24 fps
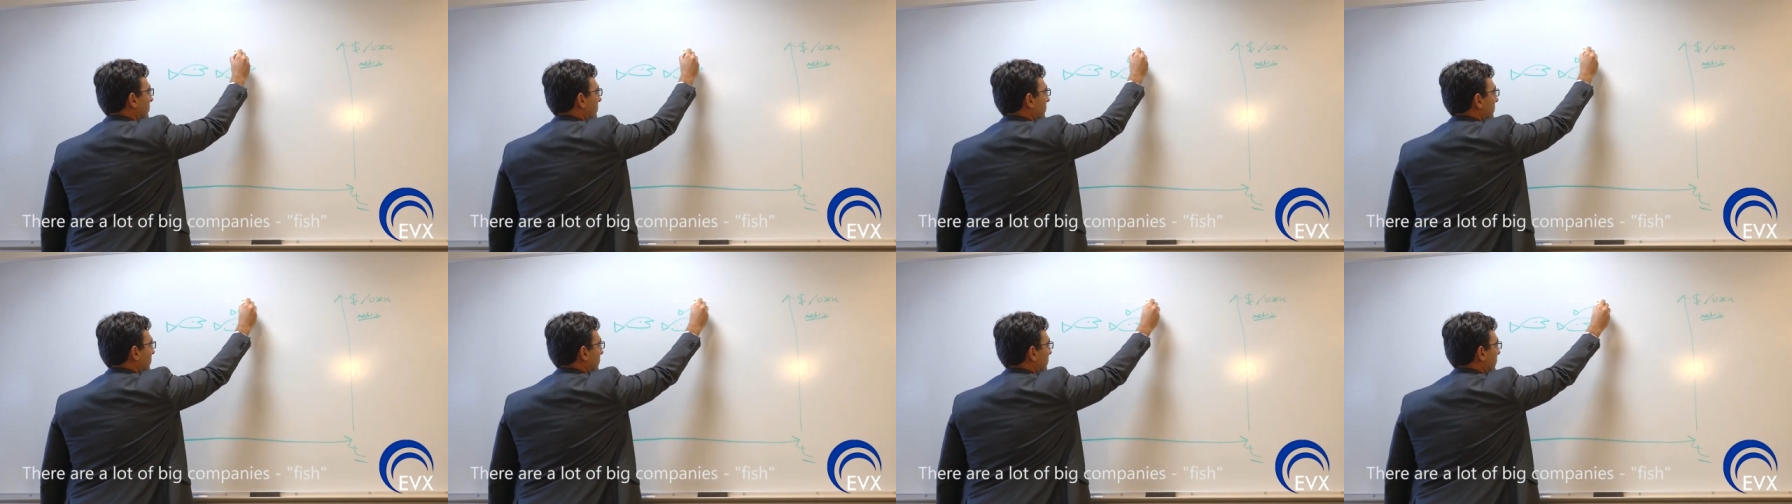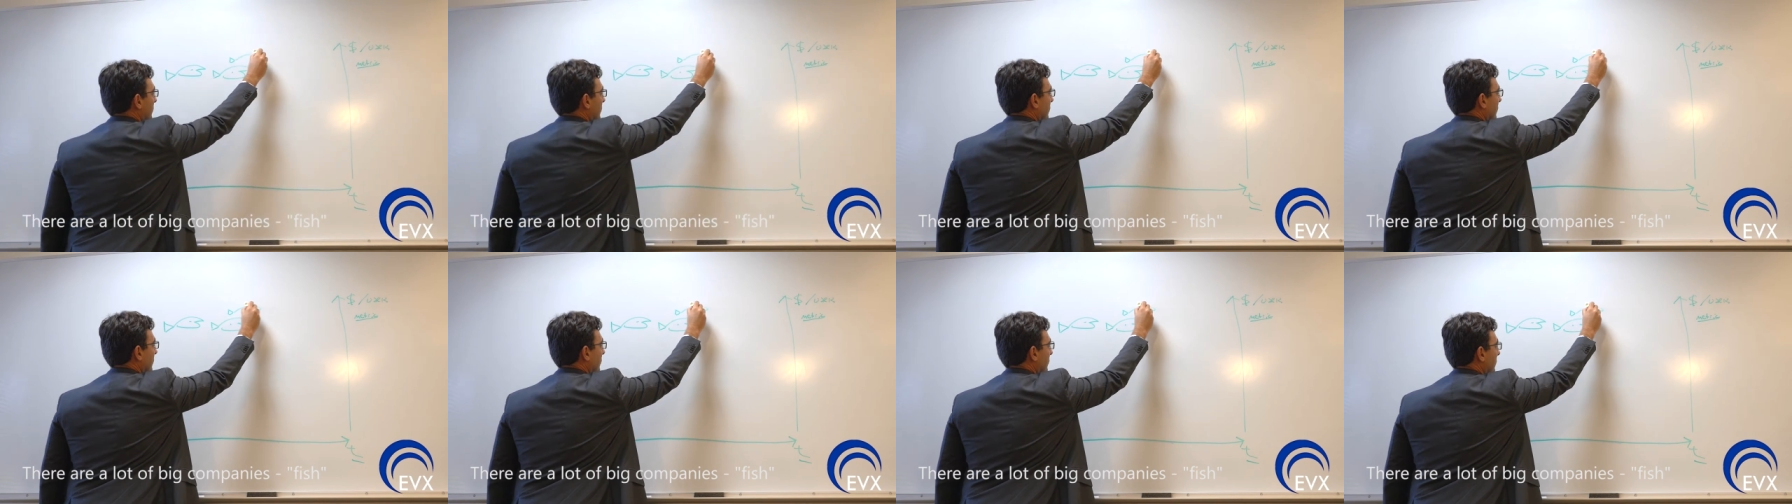Big
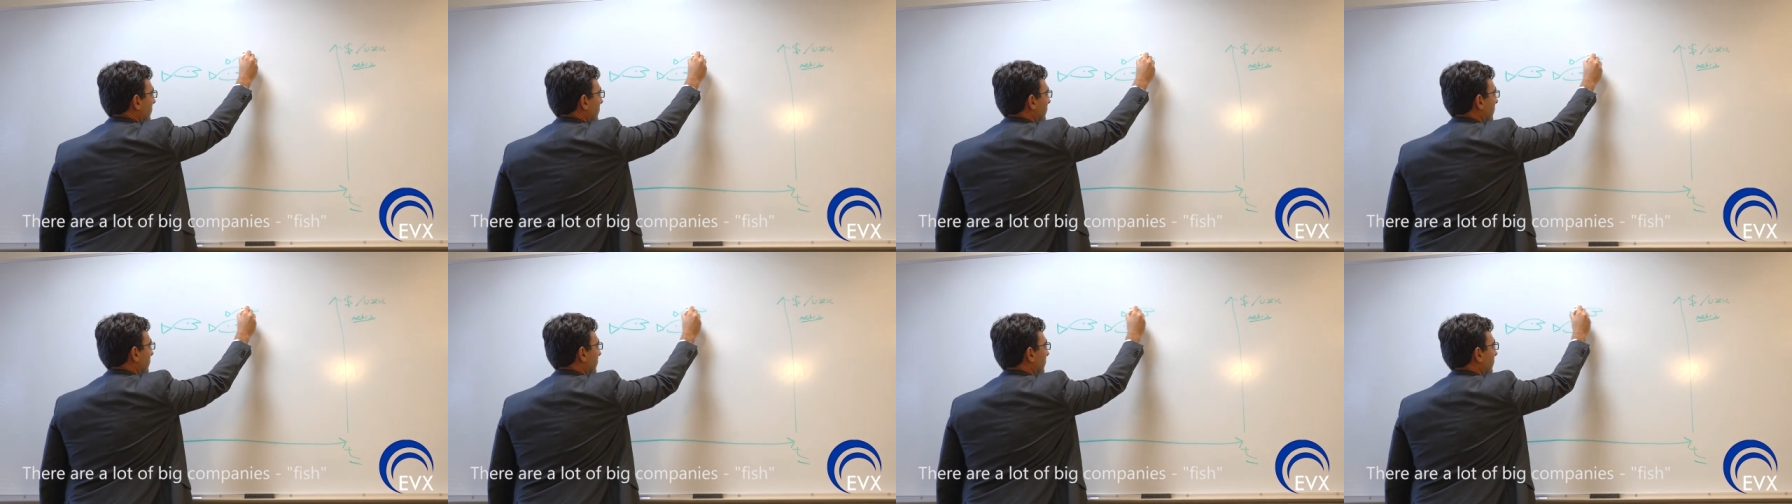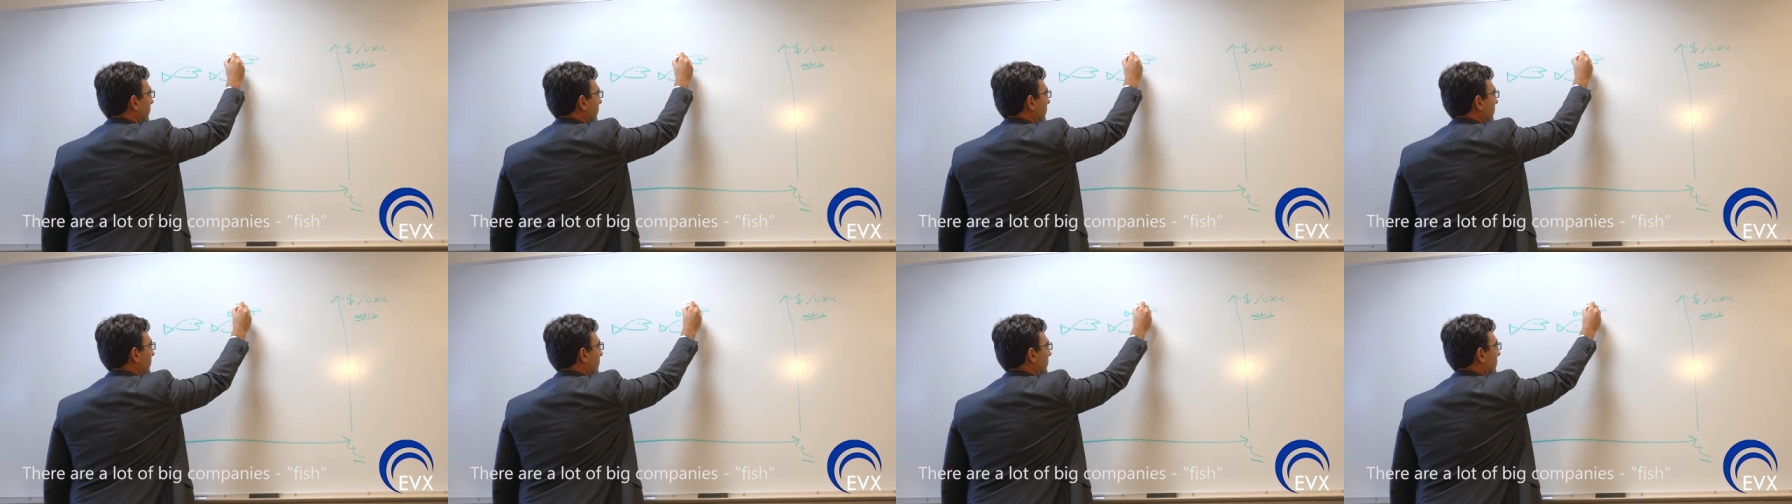fish. Yeah.
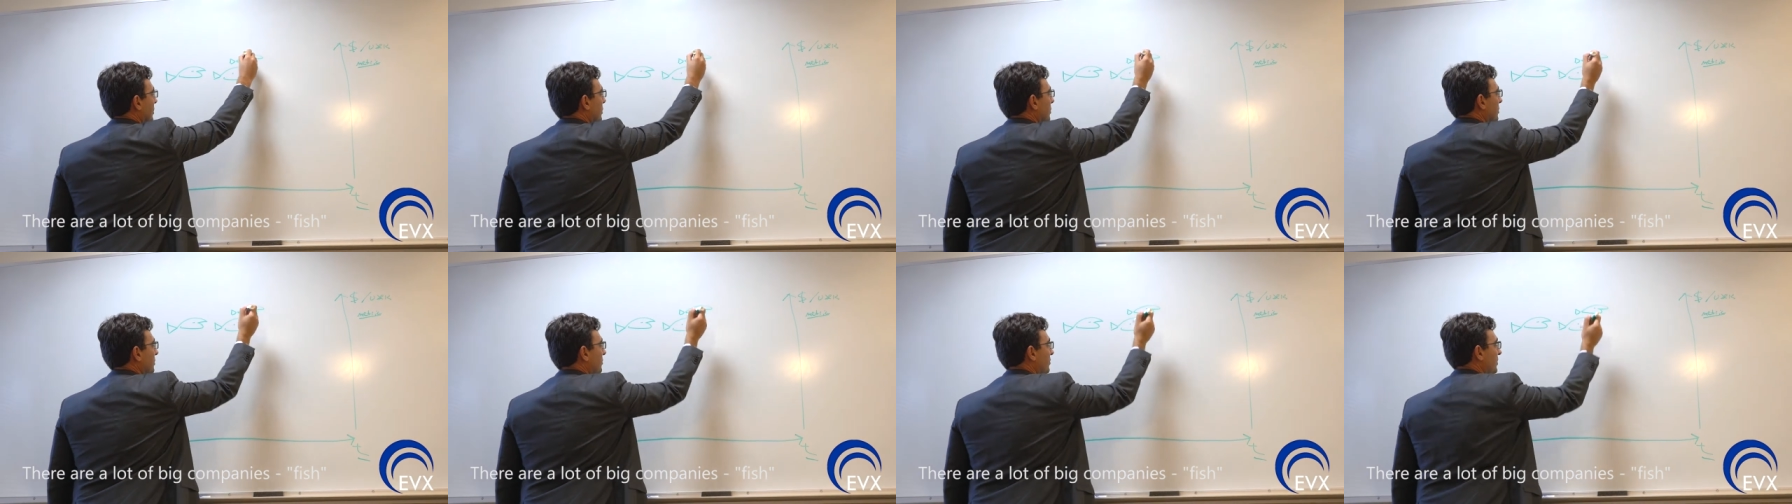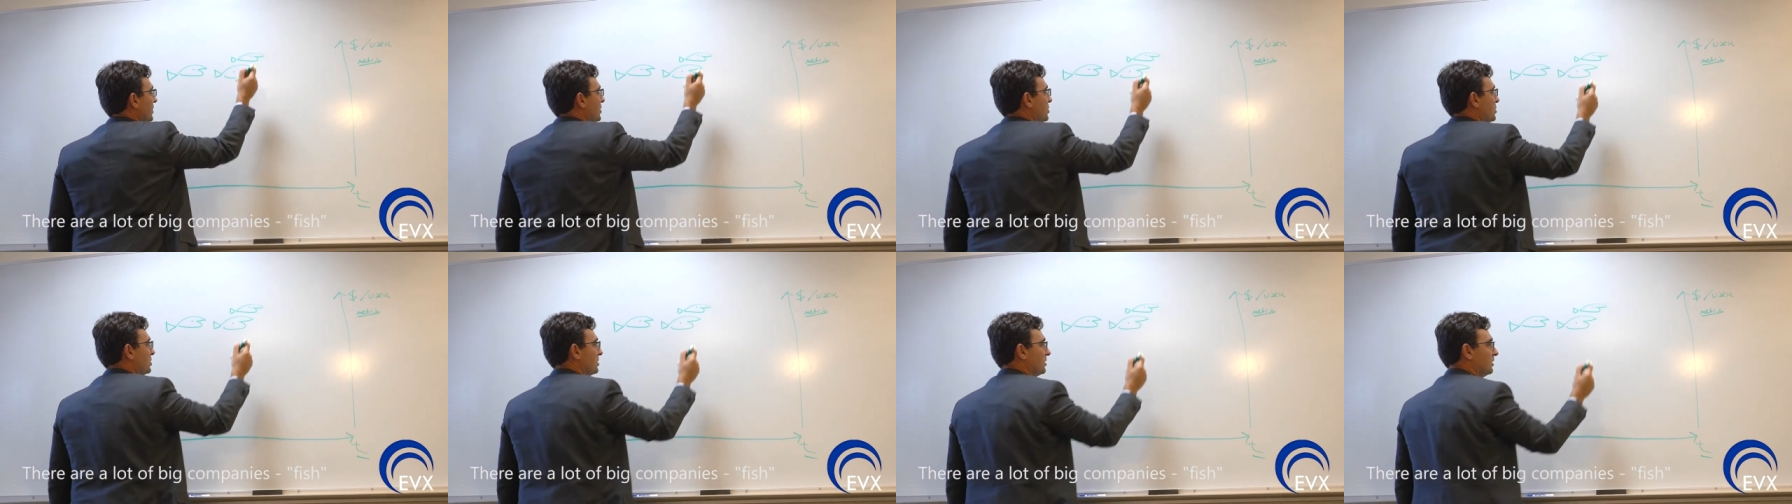Good
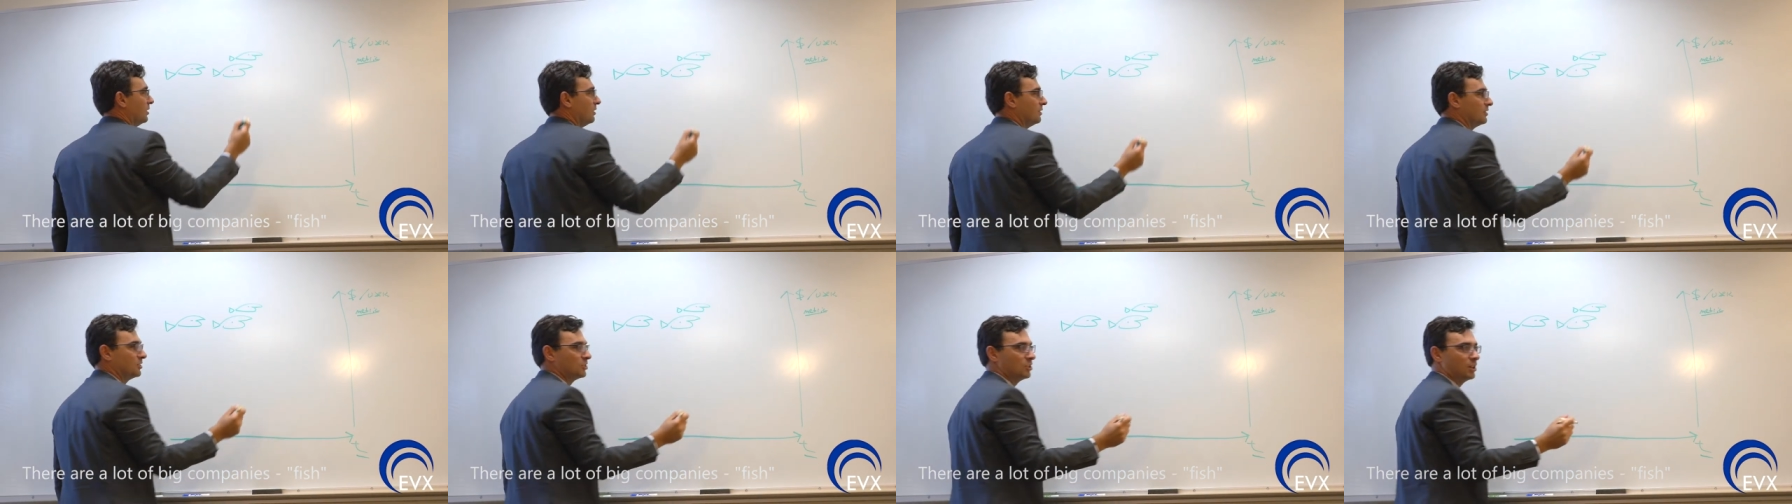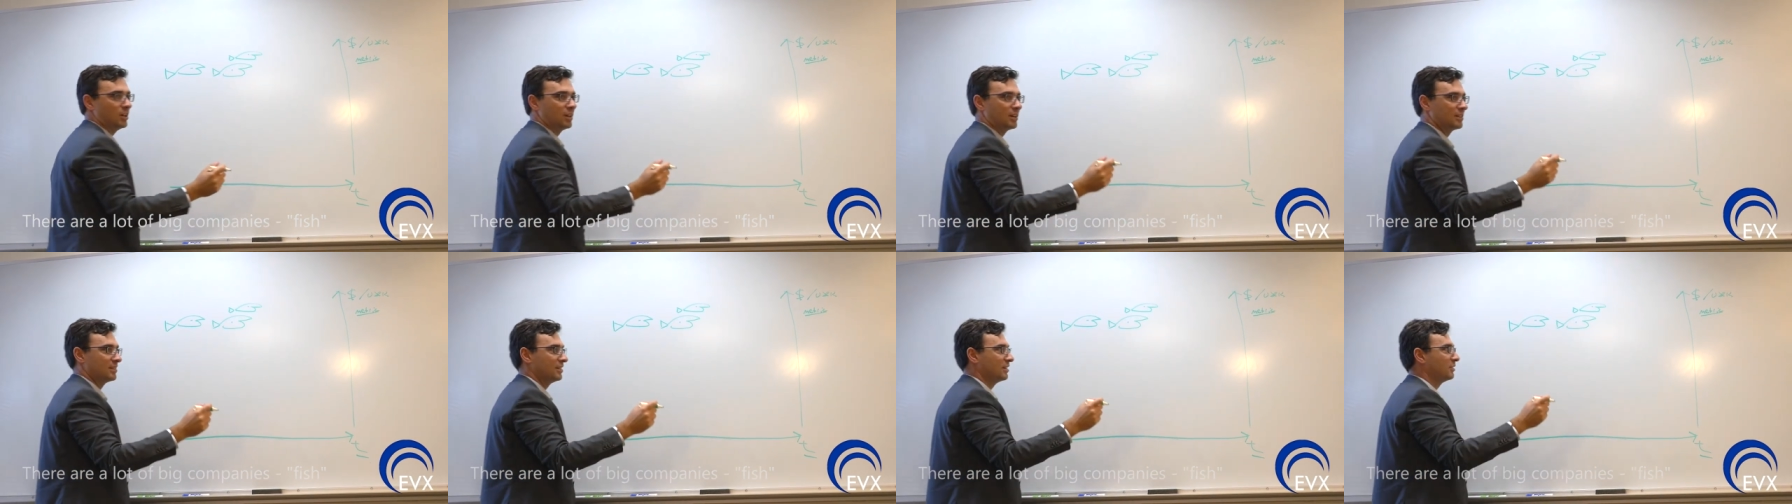fish, not
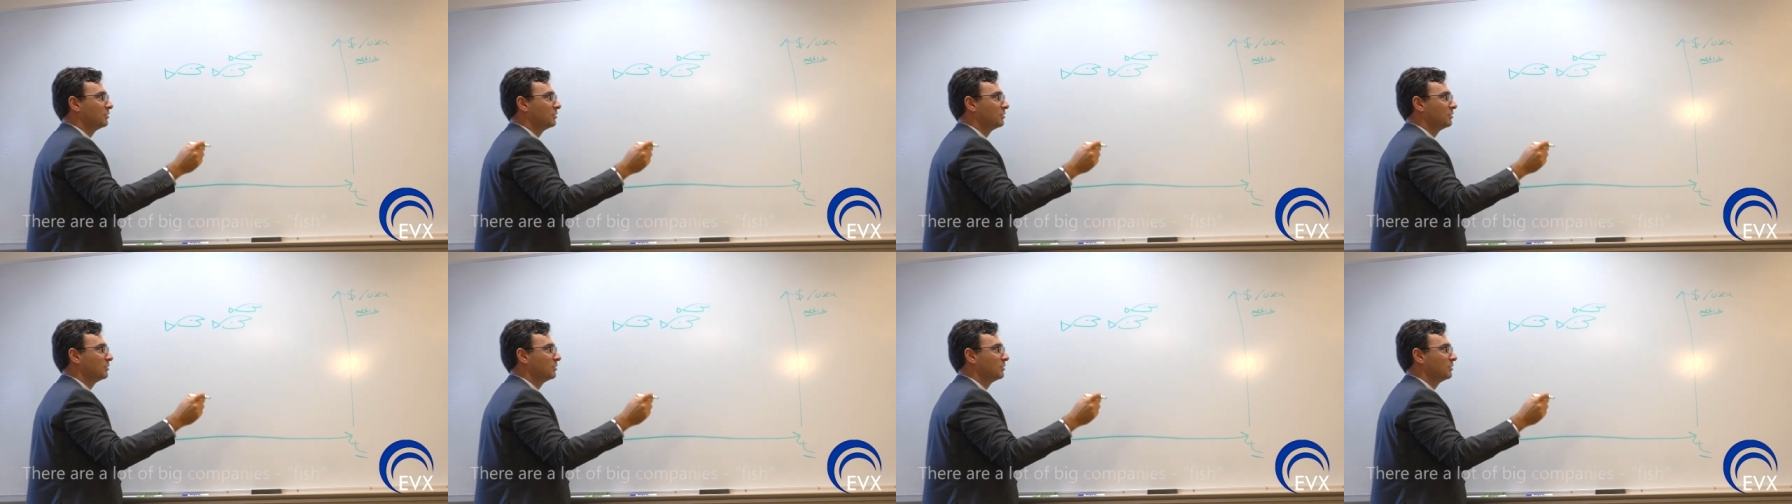sharks.